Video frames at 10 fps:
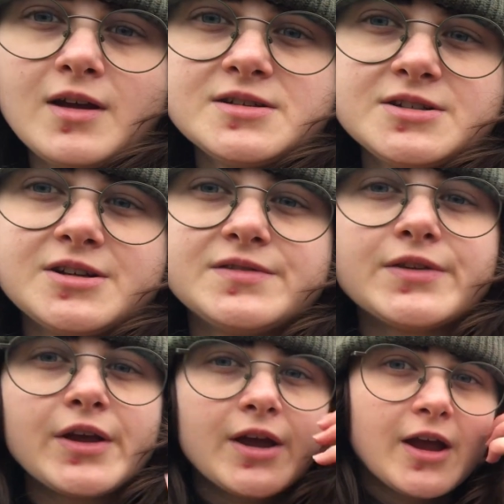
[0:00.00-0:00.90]
as you can
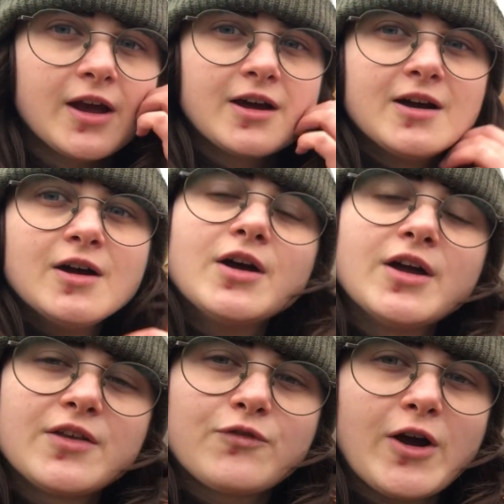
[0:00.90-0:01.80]
see,
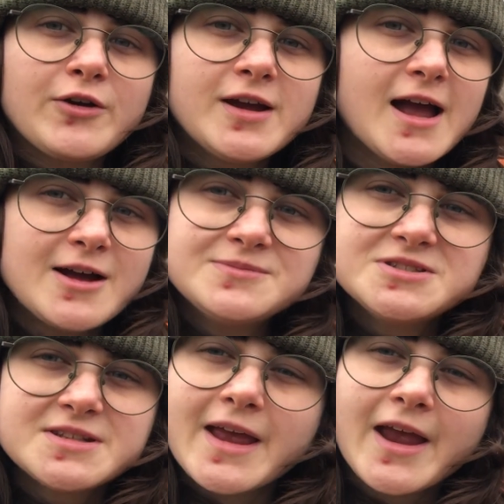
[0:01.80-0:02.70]
is very
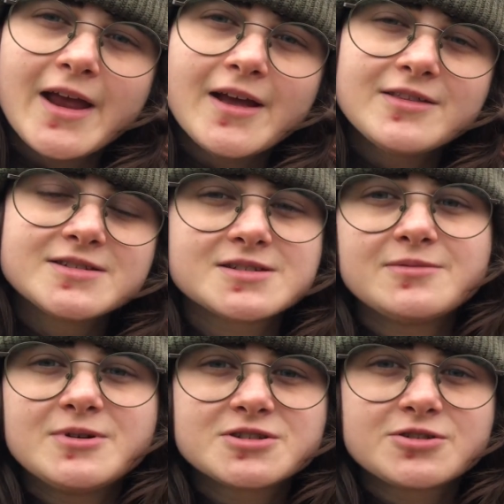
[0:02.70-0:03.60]
empty. There's
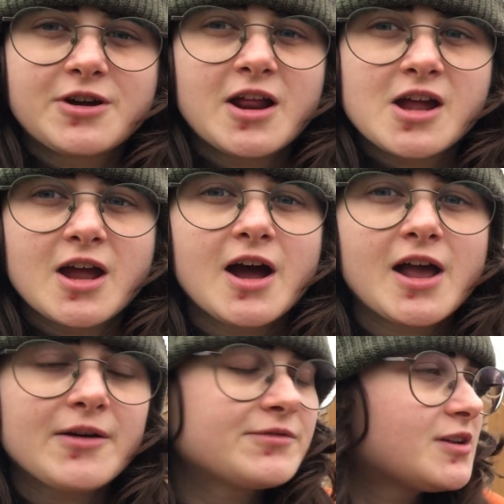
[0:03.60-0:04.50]
not much growing here. I
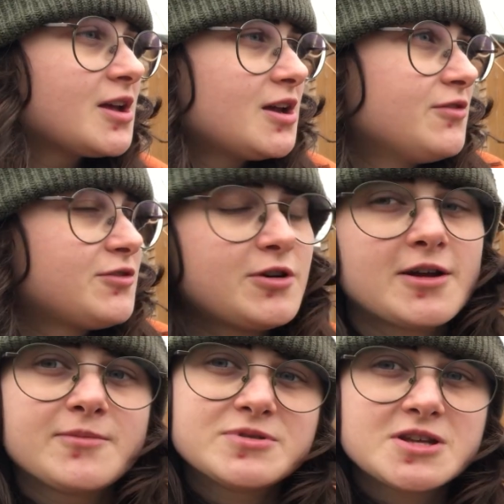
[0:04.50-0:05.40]
am thinking of
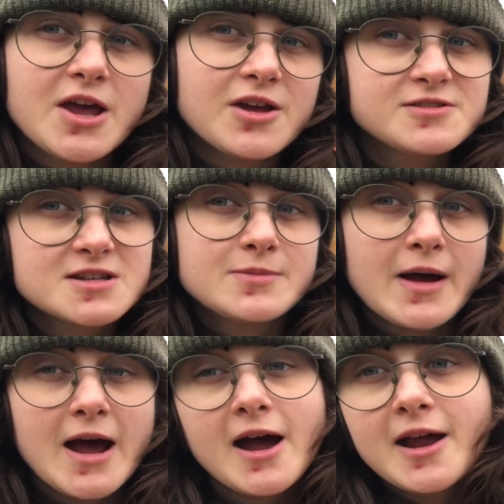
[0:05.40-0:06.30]
growing potatoes in a
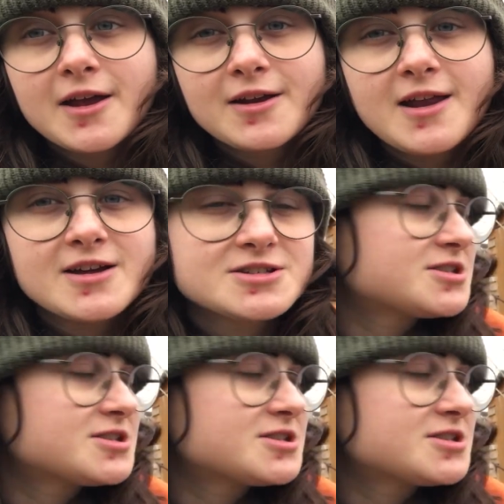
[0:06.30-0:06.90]
bag next